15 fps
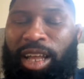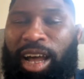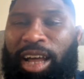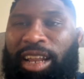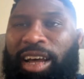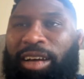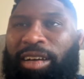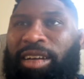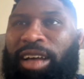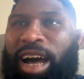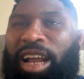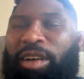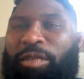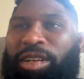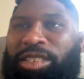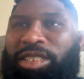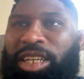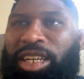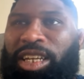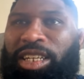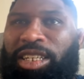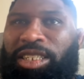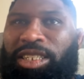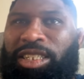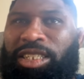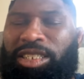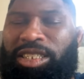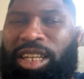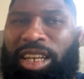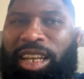I don't want to say
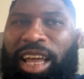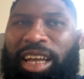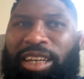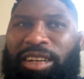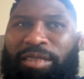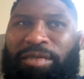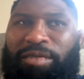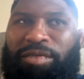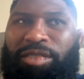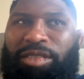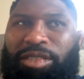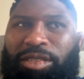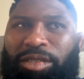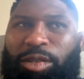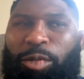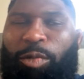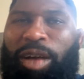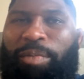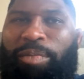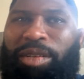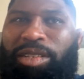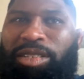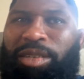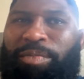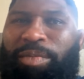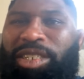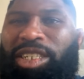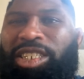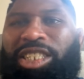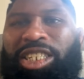lack of weapons,
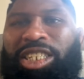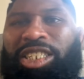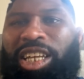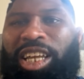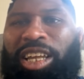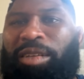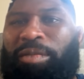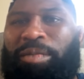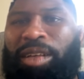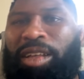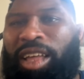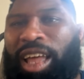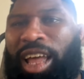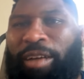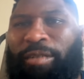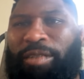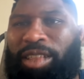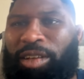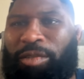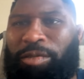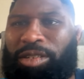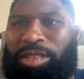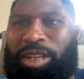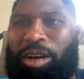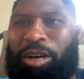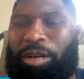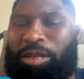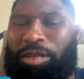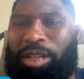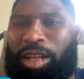but just the scheme. Everything was
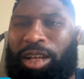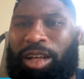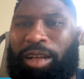all